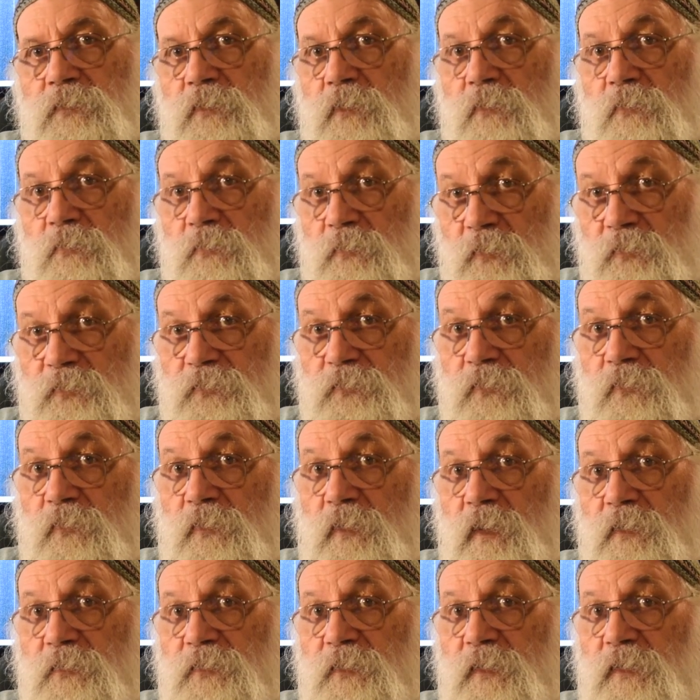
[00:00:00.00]
No, let's go.
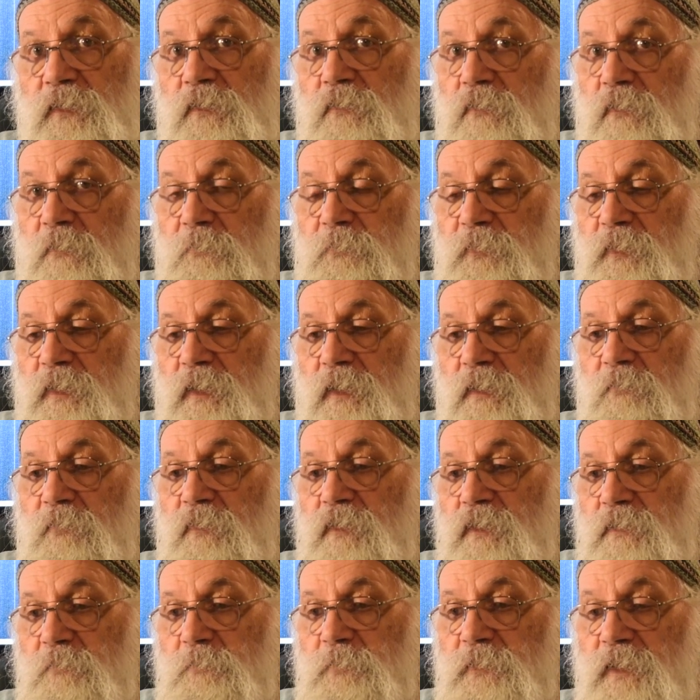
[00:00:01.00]
I interrupted. I
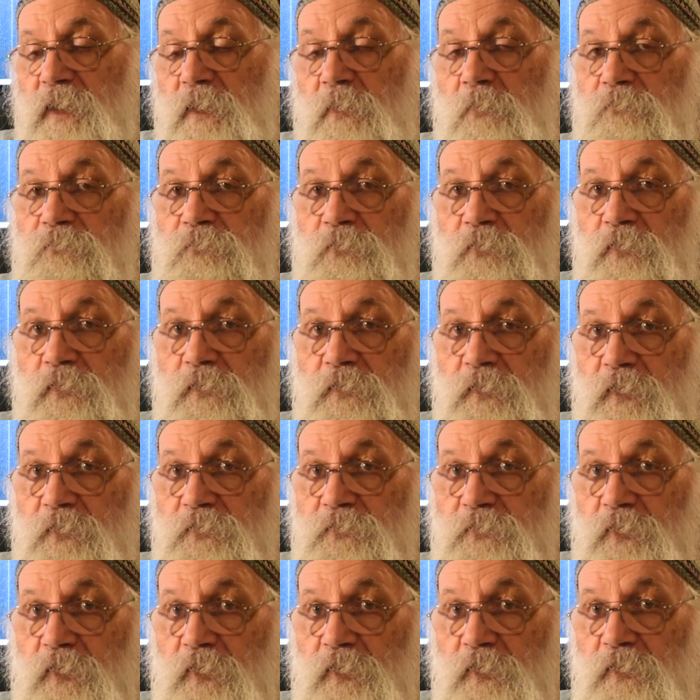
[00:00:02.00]
wanted to be helpful.
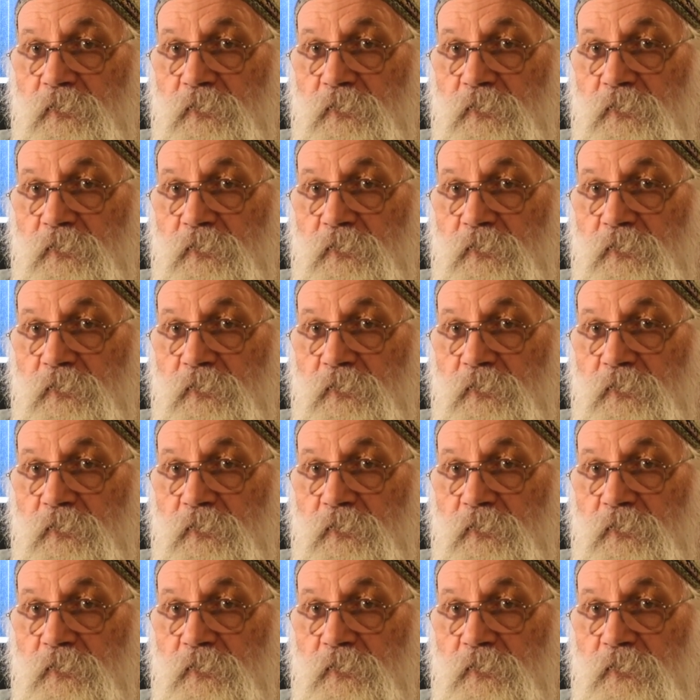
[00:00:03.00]
That's all.